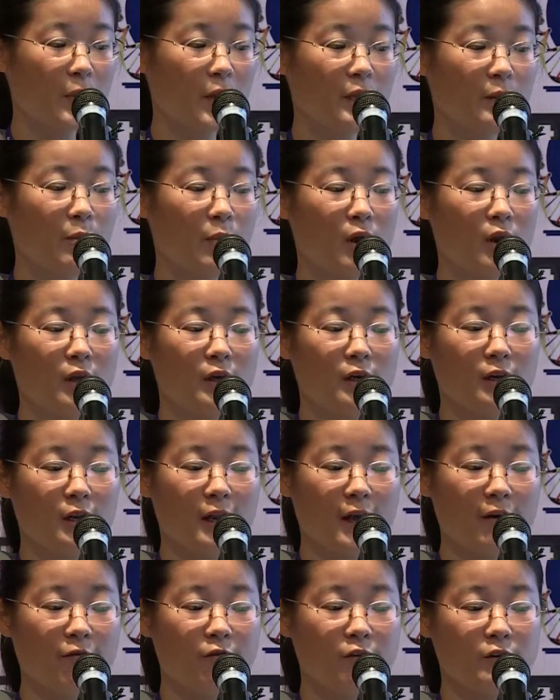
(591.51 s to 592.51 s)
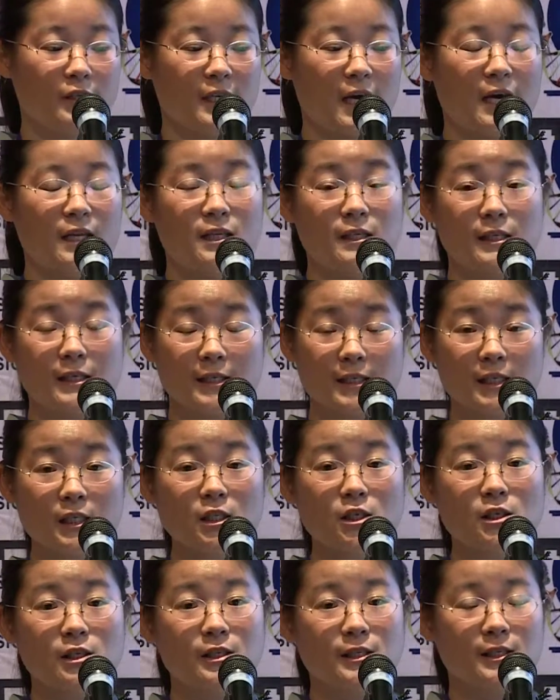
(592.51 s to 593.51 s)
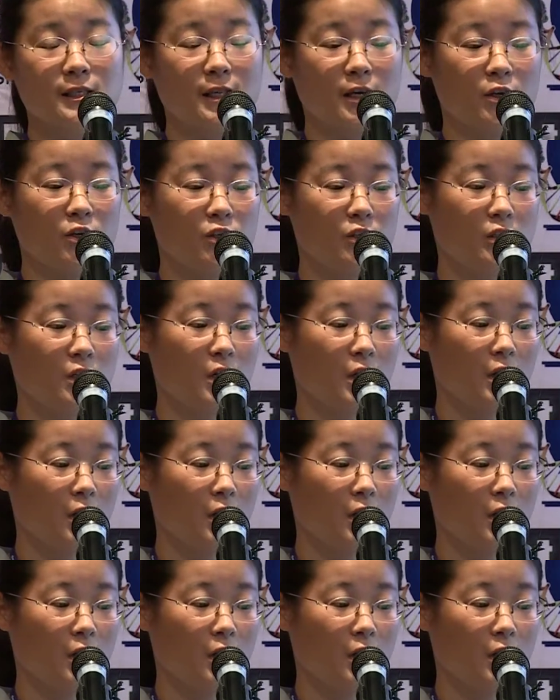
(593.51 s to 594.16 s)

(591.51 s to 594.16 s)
metabolic levels at the seedling stage.